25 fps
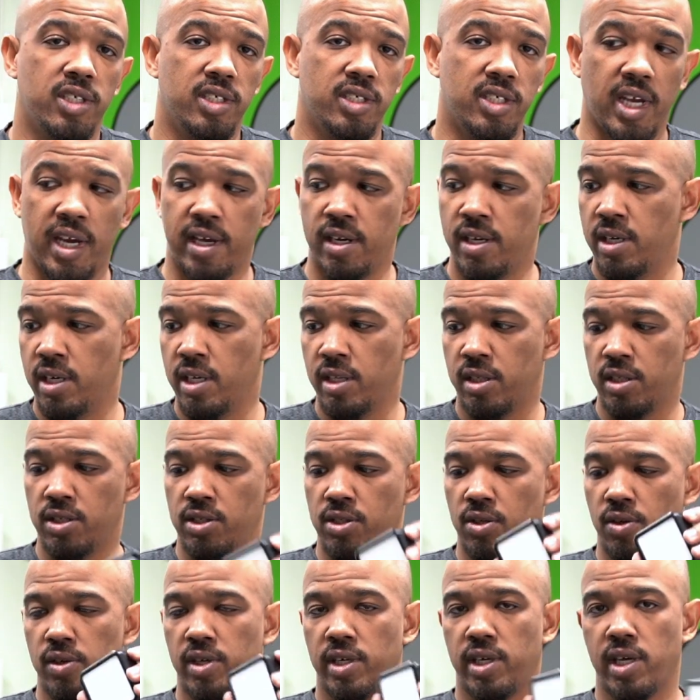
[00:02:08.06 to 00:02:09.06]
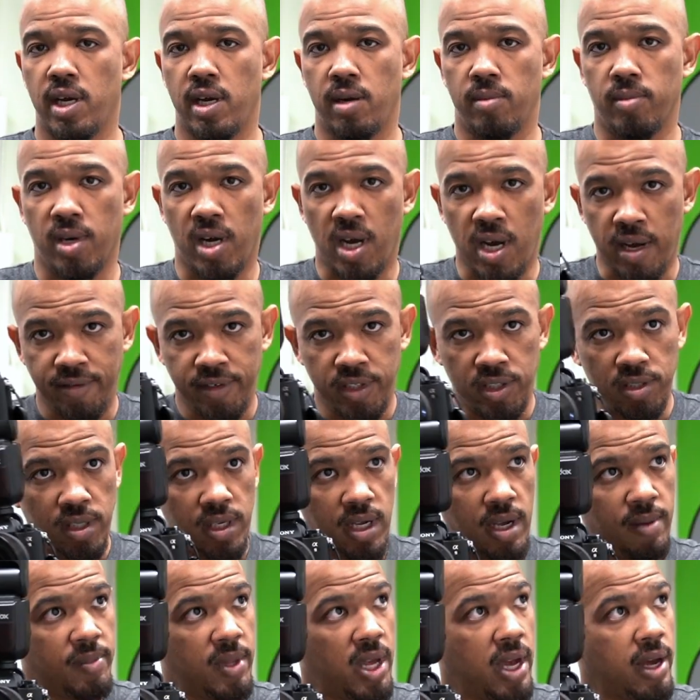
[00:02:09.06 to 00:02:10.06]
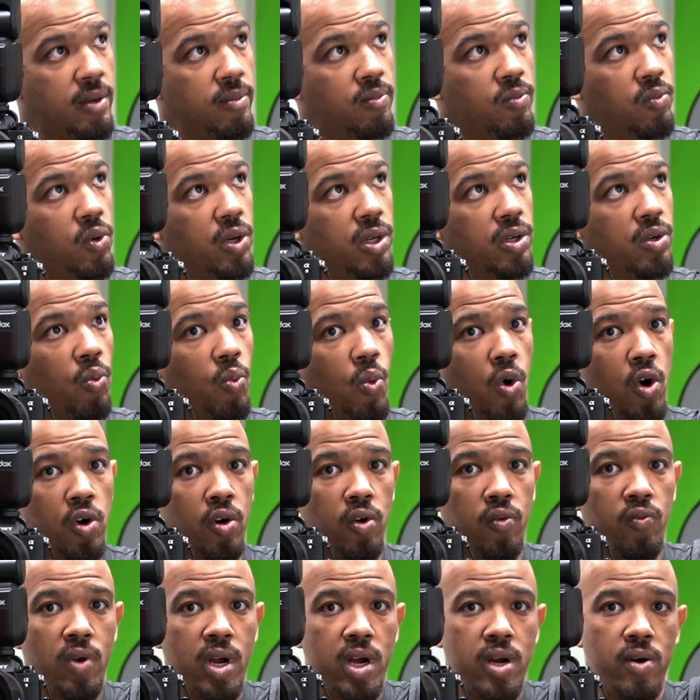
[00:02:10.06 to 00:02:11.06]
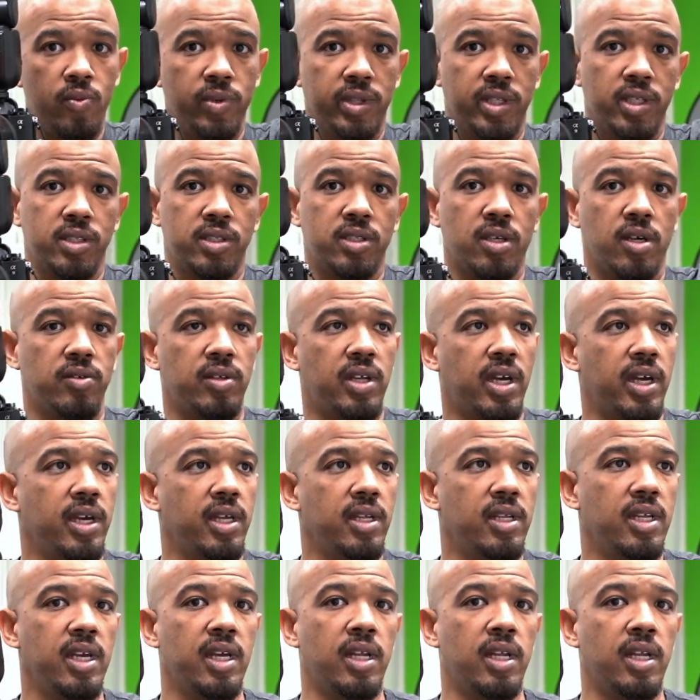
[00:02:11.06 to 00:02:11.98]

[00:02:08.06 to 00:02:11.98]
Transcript: is, how do you get this on the camera? Obviously, I'm not one to walk around with this all night.